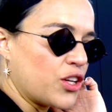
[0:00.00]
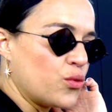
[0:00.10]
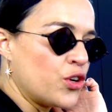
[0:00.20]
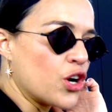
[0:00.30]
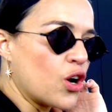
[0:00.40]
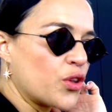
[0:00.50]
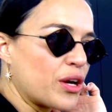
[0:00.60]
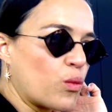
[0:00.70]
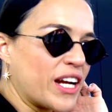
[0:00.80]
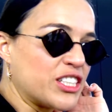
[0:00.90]
you know,
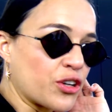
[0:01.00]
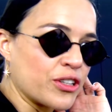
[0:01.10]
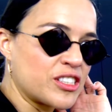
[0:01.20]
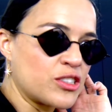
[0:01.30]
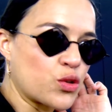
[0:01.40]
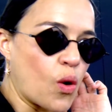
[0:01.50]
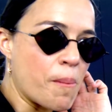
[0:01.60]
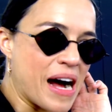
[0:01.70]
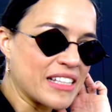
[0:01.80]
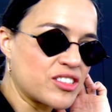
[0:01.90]
that when he turns into a
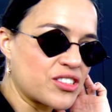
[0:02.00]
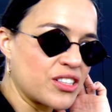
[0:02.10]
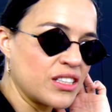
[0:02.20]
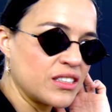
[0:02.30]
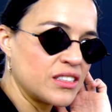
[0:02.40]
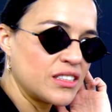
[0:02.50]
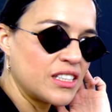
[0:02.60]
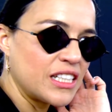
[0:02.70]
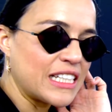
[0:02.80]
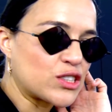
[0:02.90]
monster,
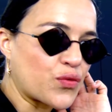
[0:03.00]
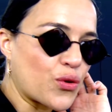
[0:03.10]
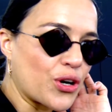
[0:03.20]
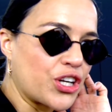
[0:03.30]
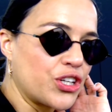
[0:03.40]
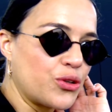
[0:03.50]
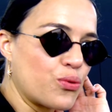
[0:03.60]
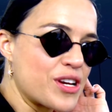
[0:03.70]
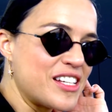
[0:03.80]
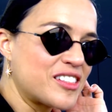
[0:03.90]
it's for a good
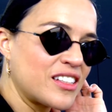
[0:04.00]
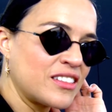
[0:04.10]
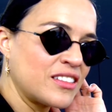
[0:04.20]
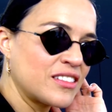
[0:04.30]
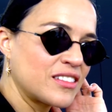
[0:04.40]
reason.